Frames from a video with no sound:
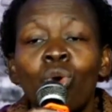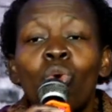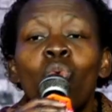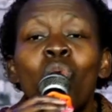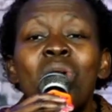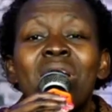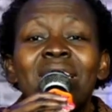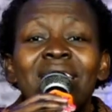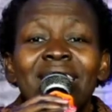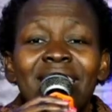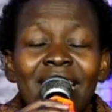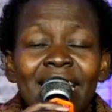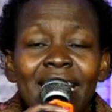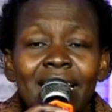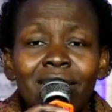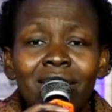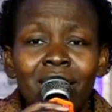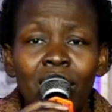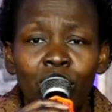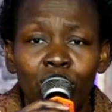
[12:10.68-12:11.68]
will
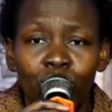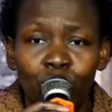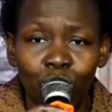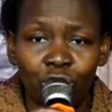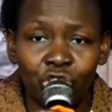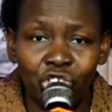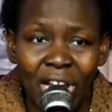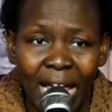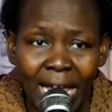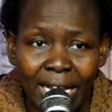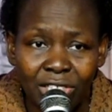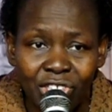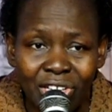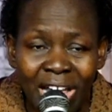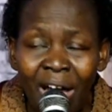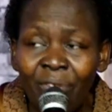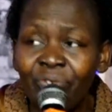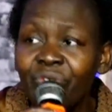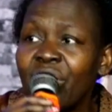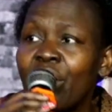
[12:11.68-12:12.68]
need to change.
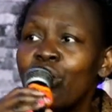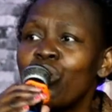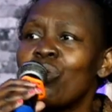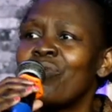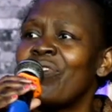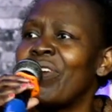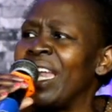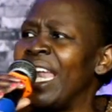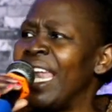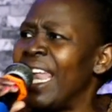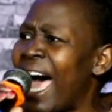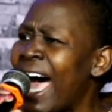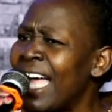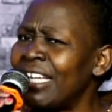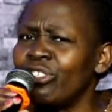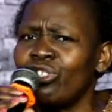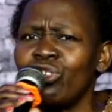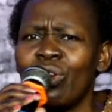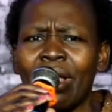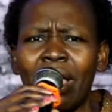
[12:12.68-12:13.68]
After you've
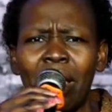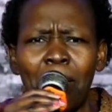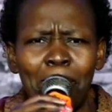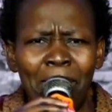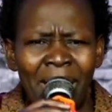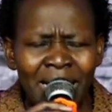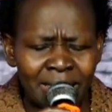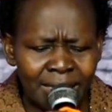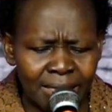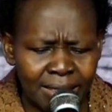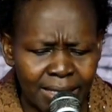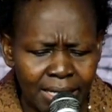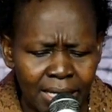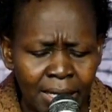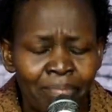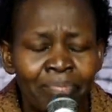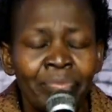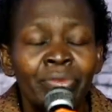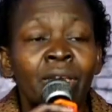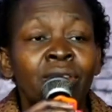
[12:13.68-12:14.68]
enlarged your
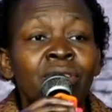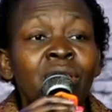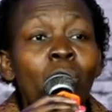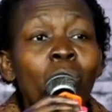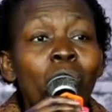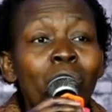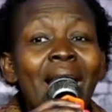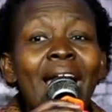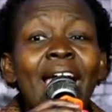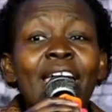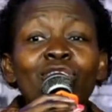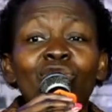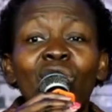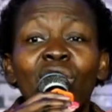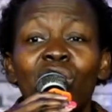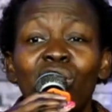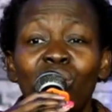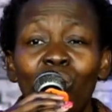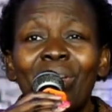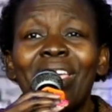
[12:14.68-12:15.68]
capacity, the way you're
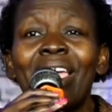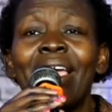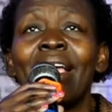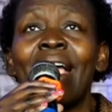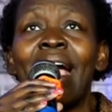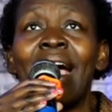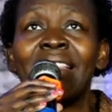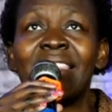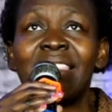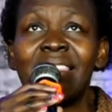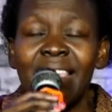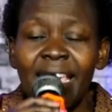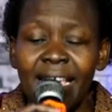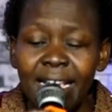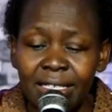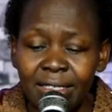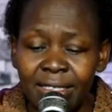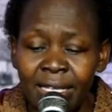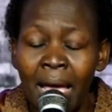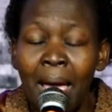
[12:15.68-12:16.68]
looking at
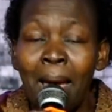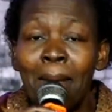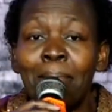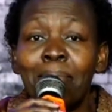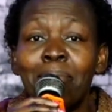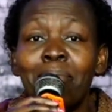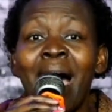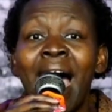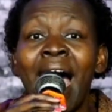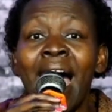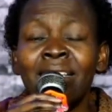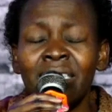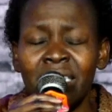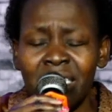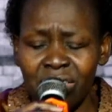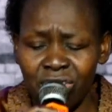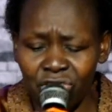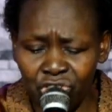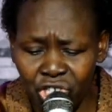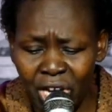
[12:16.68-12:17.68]
things
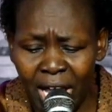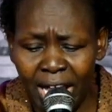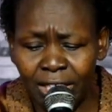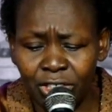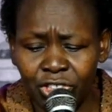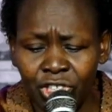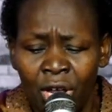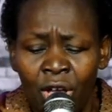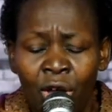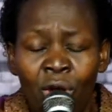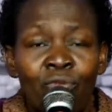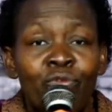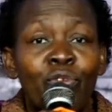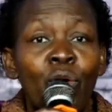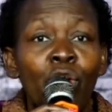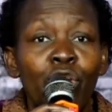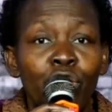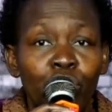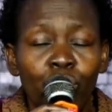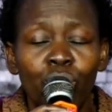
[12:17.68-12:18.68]
must change
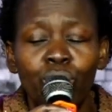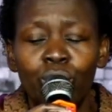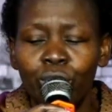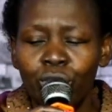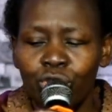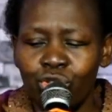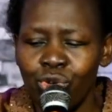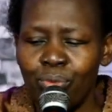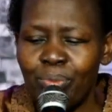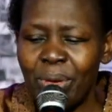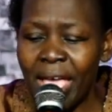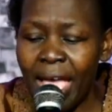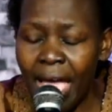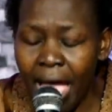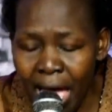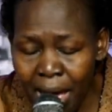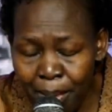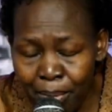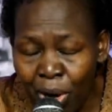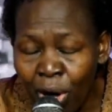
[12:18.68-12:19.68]
for you to be
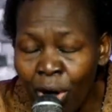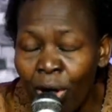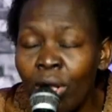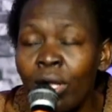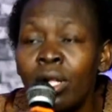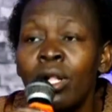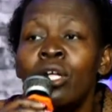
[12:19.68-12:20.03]
able